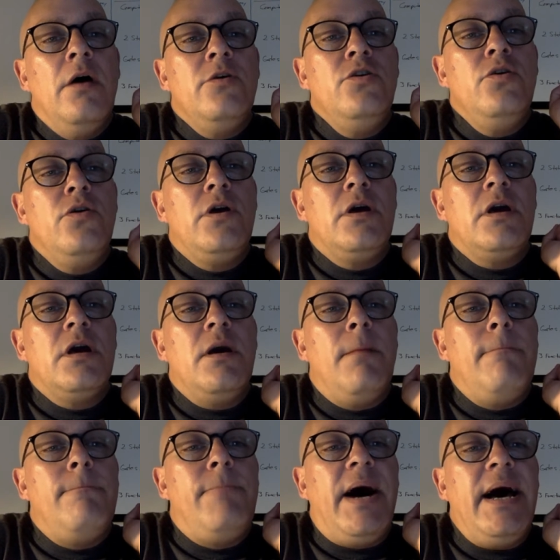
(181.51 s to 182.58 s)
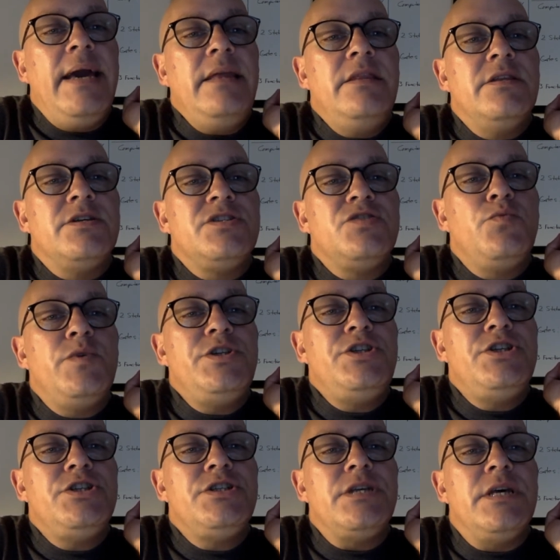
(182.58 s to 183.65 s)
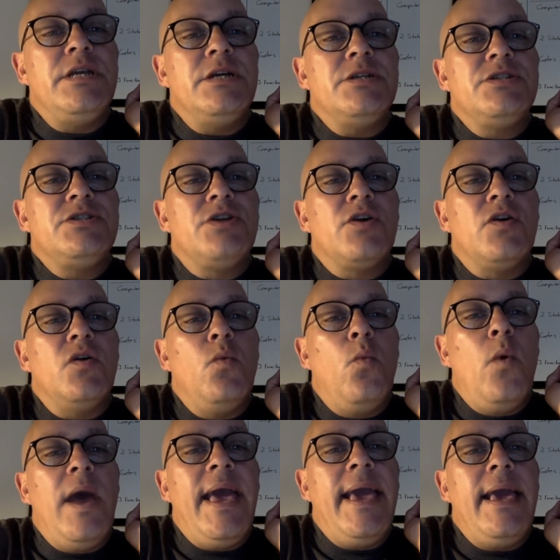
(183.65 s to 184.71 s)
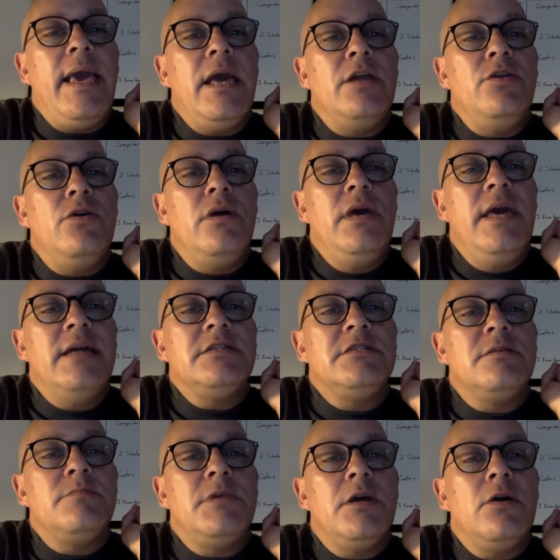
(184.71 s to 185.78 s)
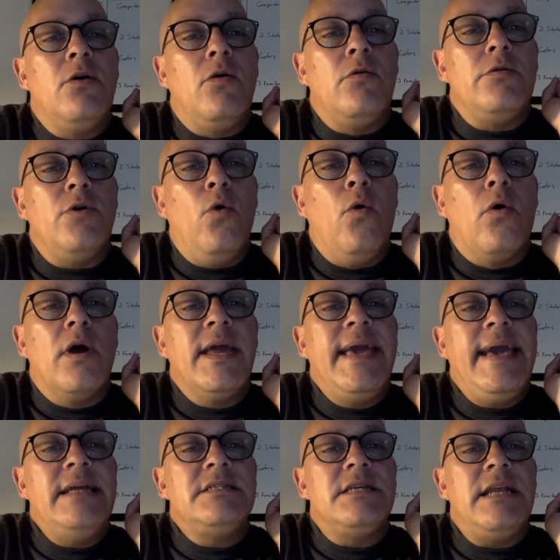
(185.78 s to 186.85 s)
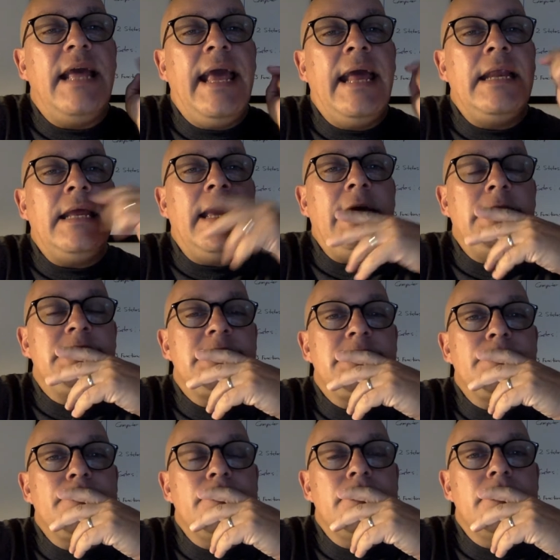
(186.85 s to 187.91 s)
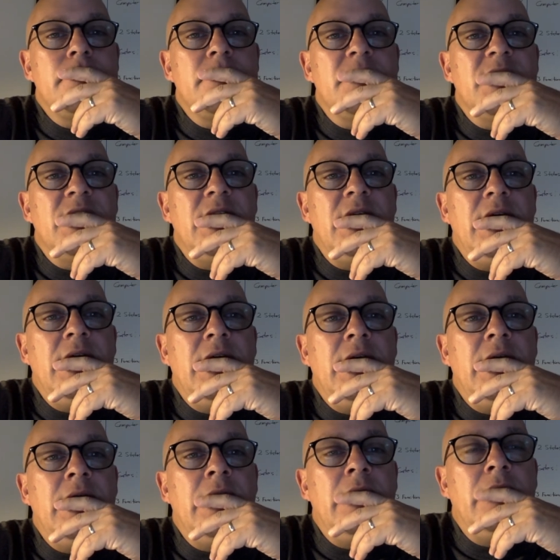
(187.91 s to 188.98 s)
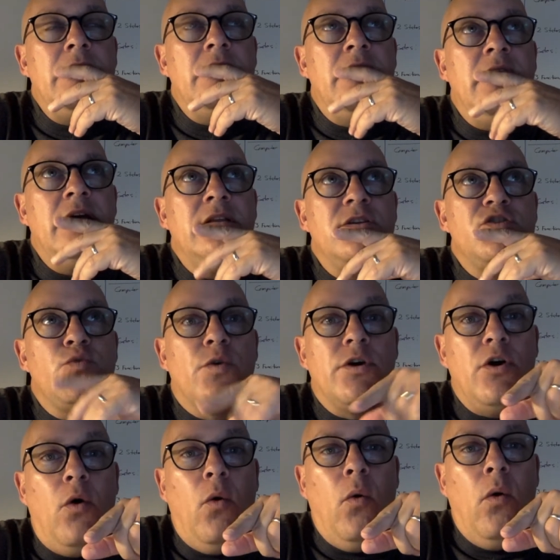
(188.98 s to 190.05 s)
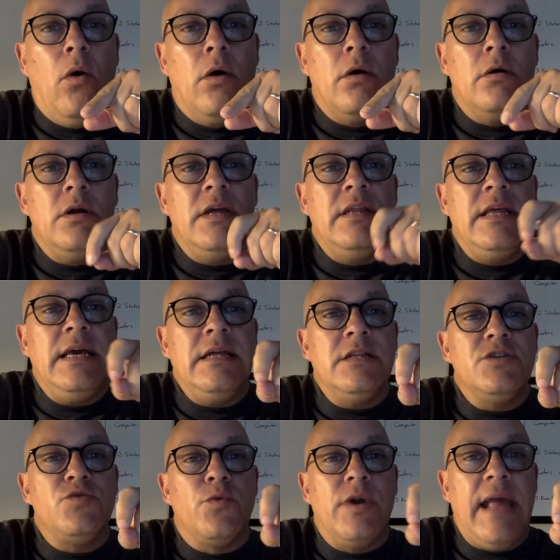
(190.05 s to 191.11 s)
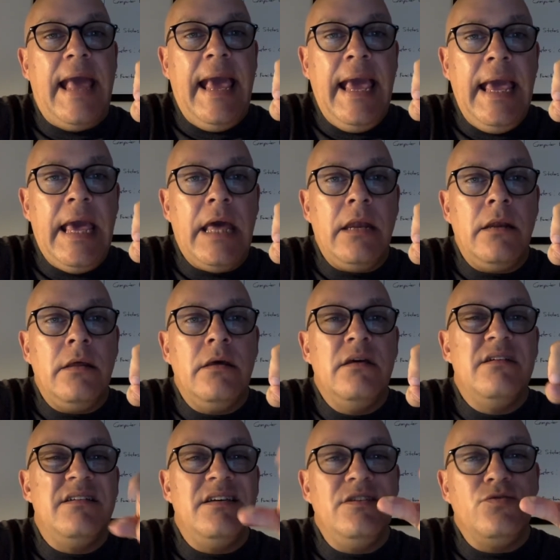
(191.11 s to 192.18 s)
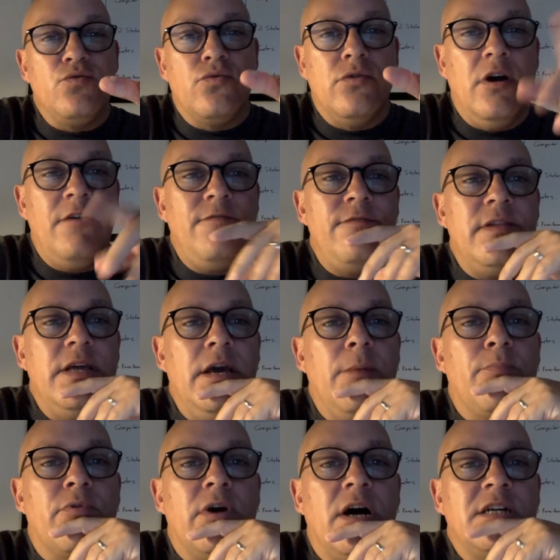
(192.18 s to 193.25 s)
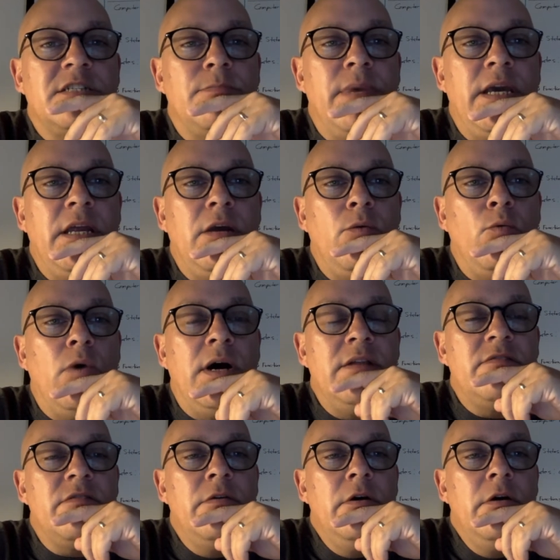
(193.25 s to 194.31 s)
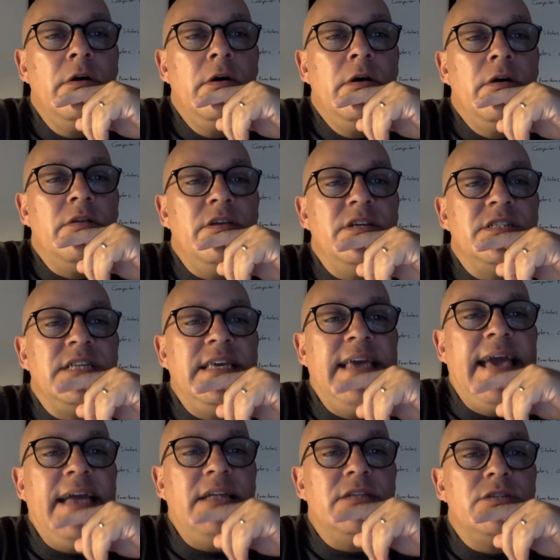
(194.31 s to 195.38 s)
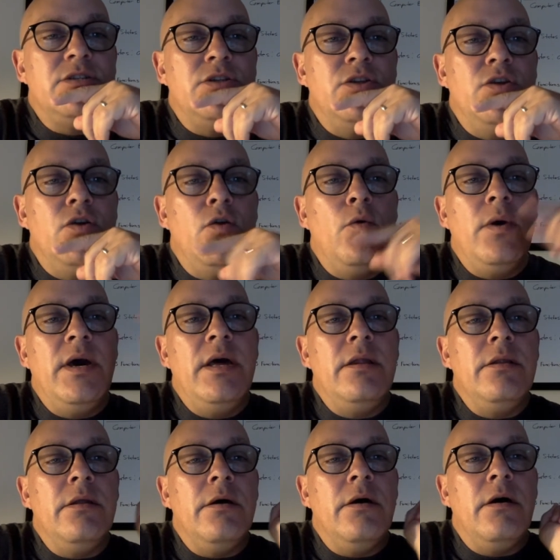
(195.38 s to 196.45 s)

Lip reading: You combine the switches in a certain way and you get something called OR gates and AND gates. And the English word OR and the English word AND is roughly approximating what these gates do and